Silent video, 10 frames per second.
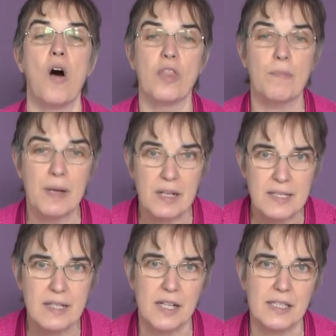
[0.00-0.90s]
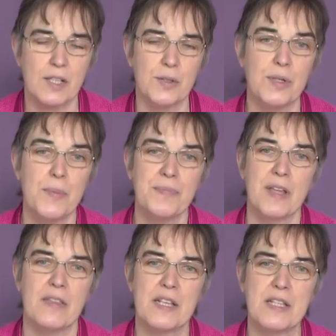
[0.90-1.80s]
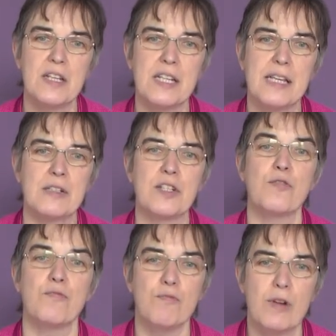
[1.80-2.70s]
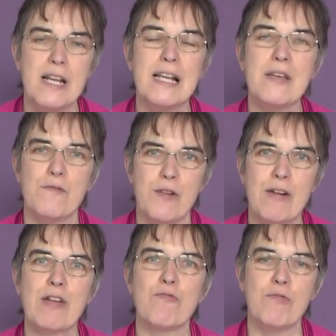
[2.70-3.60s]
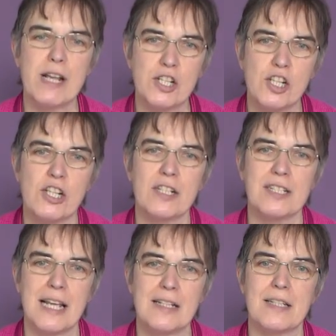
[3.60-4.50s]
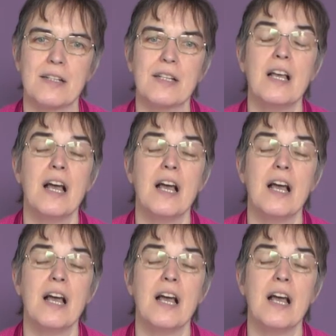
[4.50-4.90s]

On the plus side, though, this can yield really very rich data,